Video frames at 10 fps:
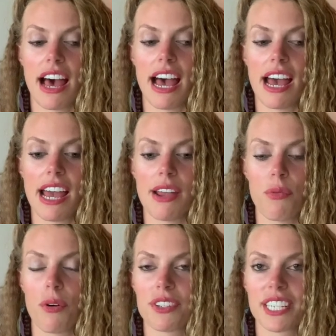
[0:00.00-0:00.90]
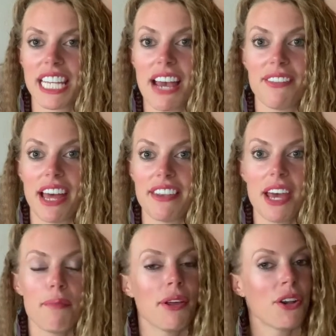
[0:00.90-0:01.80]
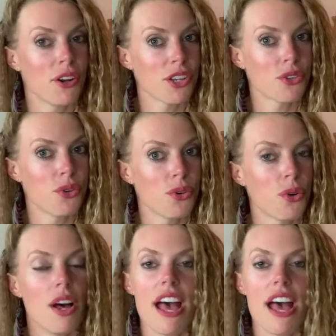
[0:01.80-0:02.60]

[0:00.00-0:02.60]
I once again have not done but heard is cool.